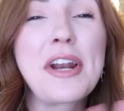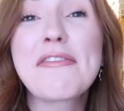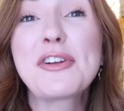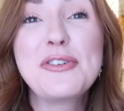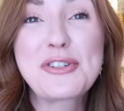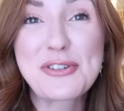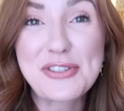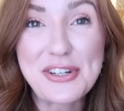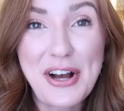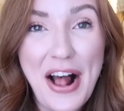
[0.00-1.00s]
whatever you
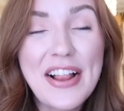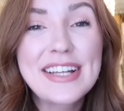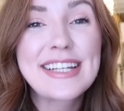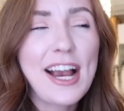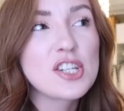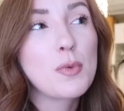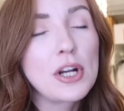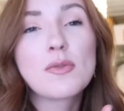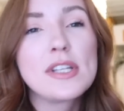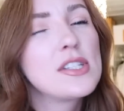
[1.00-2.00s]
choose to call it.
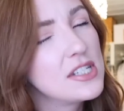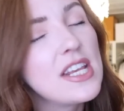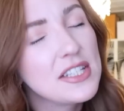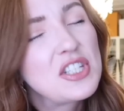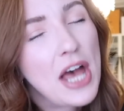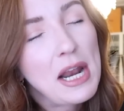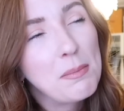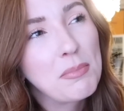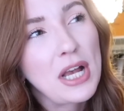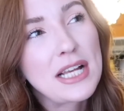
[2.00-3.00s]
Actually, it's
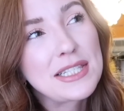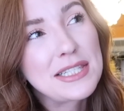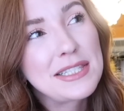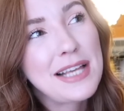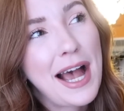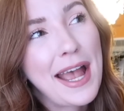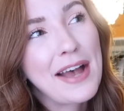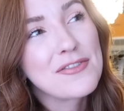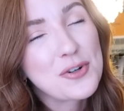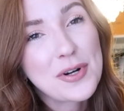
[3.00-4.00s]
denim because I
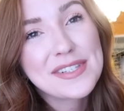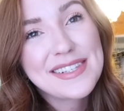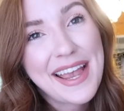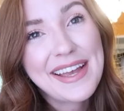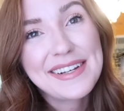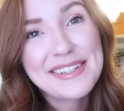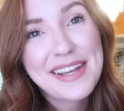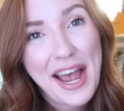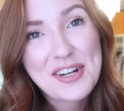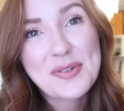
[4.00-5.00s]
have shorts and
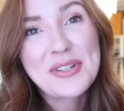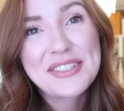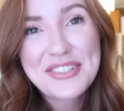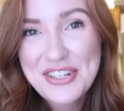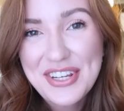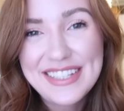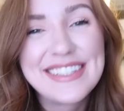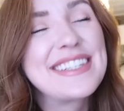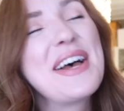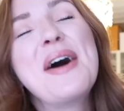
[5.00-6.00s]
actual
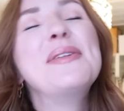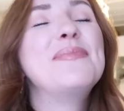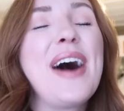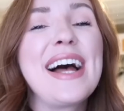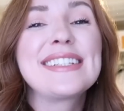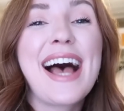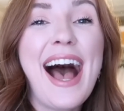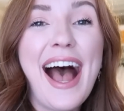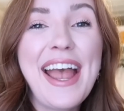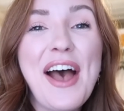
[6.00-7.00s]
jeans. But
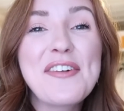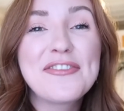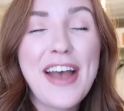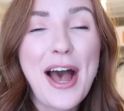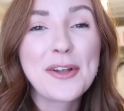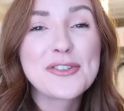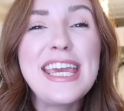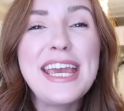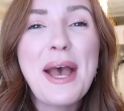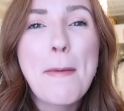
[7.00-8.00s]
I have found the